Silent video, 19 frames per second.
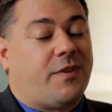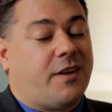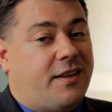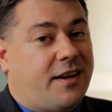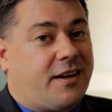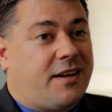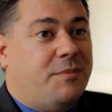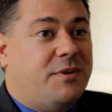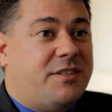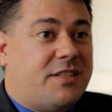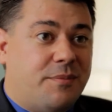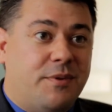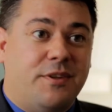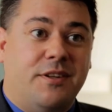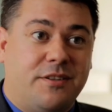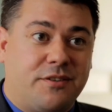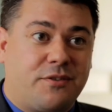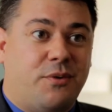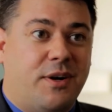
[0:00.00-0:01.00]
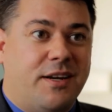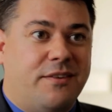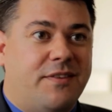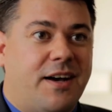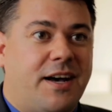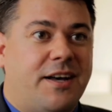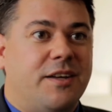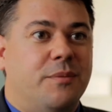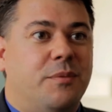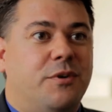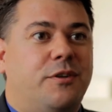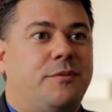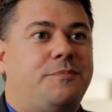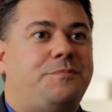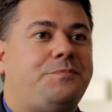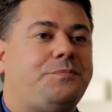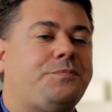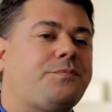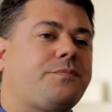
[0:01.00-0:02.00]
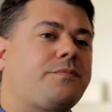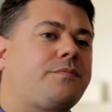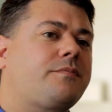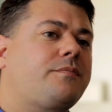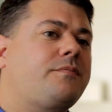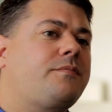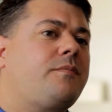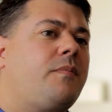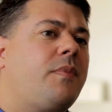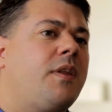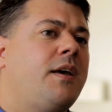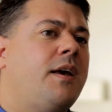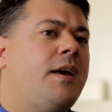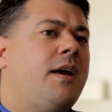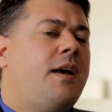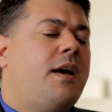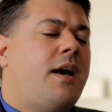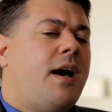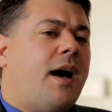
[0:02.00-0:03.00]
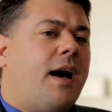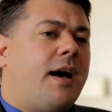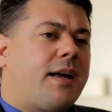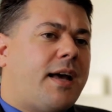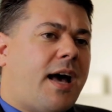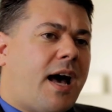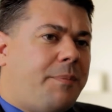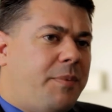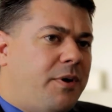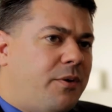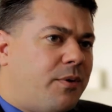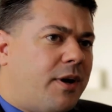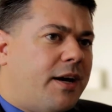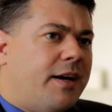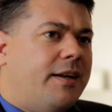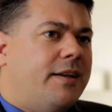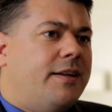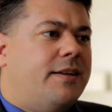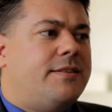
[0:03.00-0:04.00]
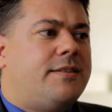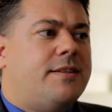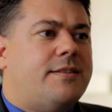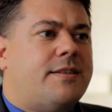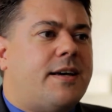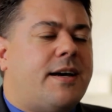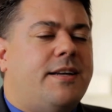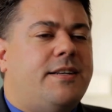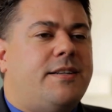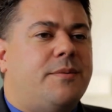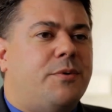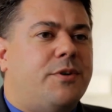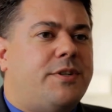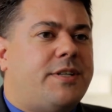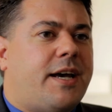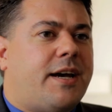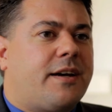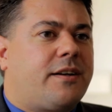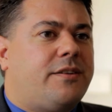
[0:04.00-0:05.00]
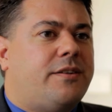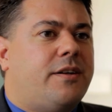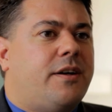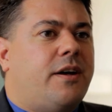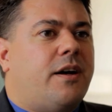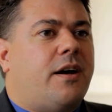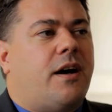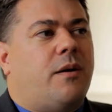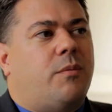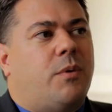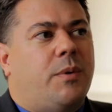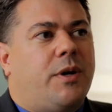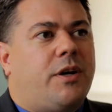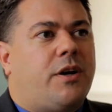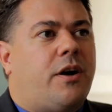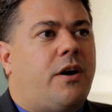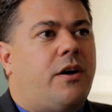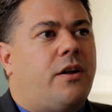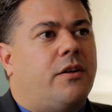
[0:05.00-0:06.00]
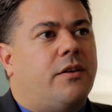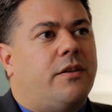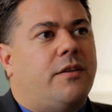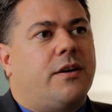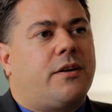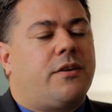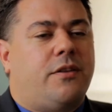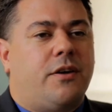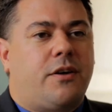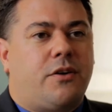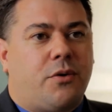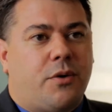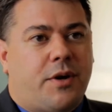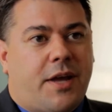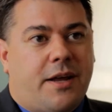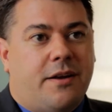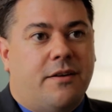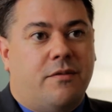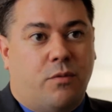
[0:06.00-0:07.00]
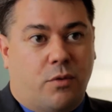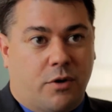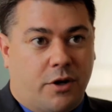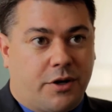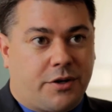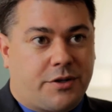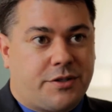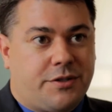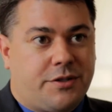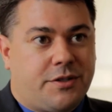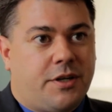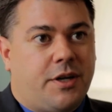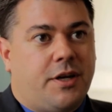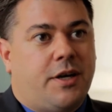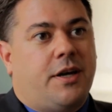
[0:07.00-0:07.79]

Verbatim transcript: And that can be something that's quite valuable. A copyright is designed to protect what we call the creative works.